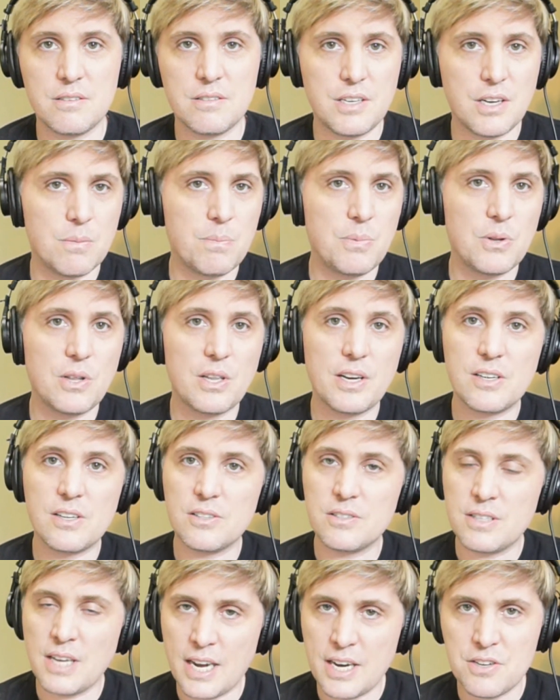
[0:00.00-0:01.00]

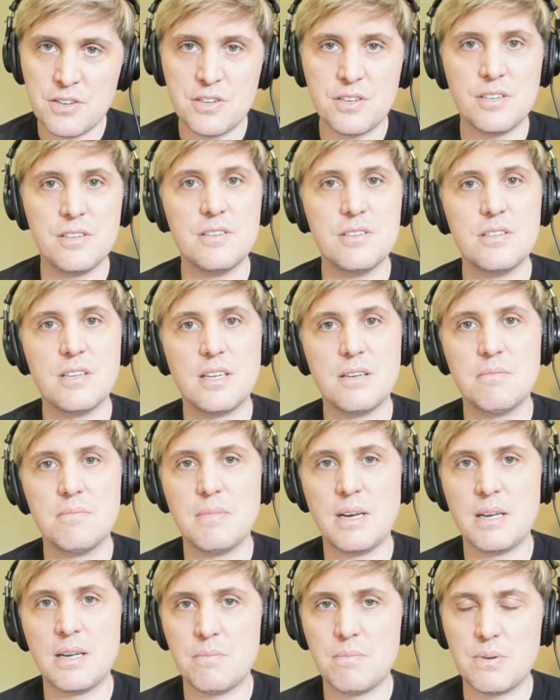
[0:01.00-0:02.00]
geopolitical tensions
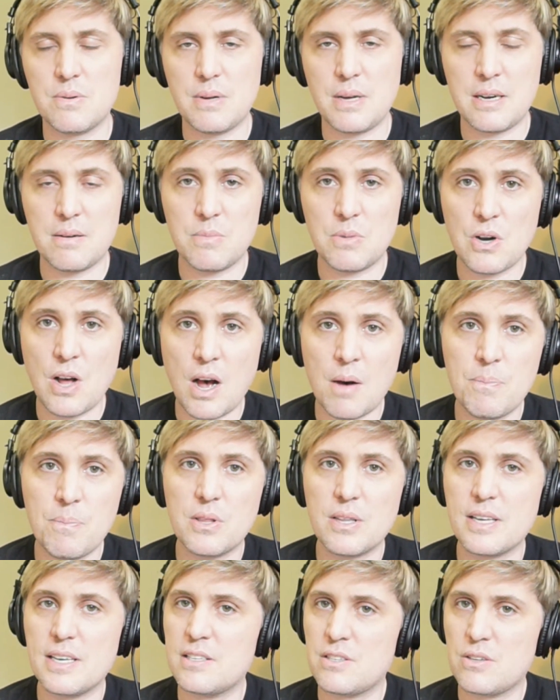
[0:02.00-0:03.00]
and
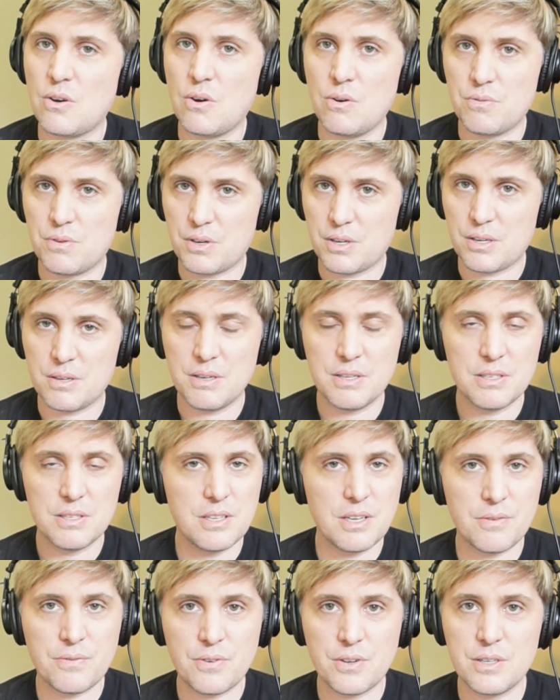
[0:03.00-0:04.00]
monopolies over
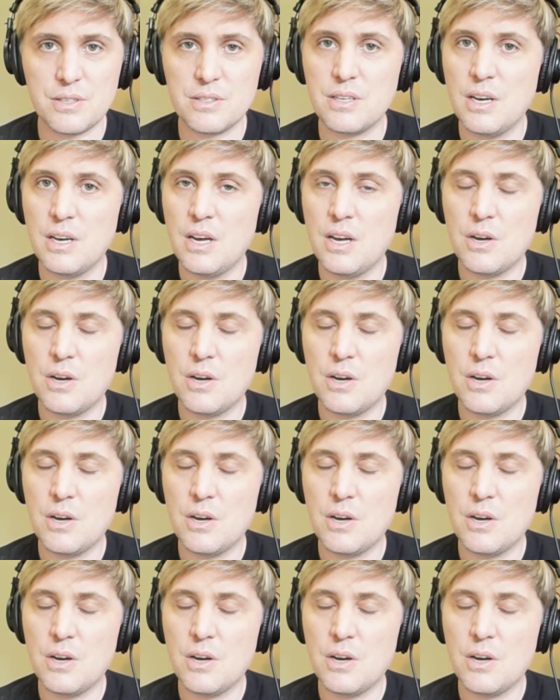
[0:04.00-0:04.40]
different